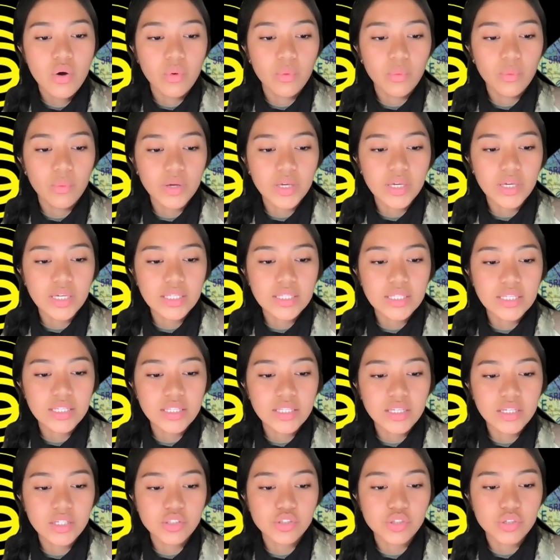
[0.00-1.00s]
we did
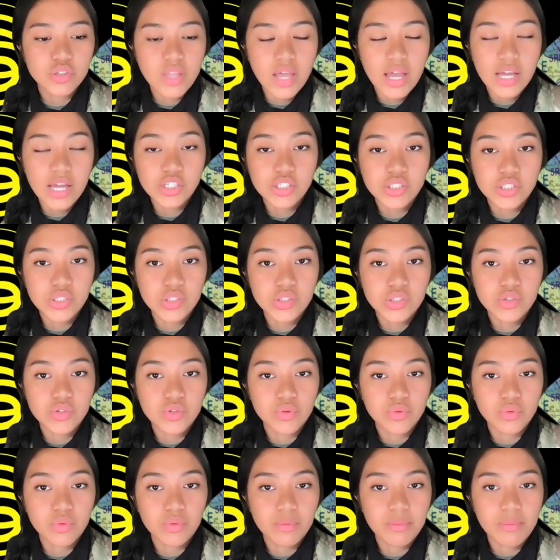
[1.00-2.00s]
an introduction
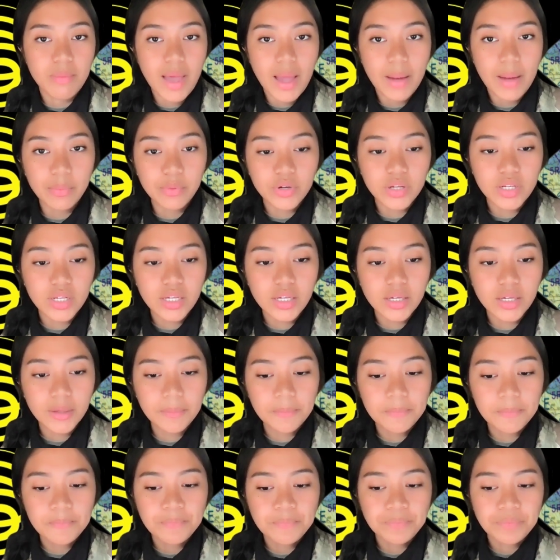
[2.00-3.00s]
to map reading.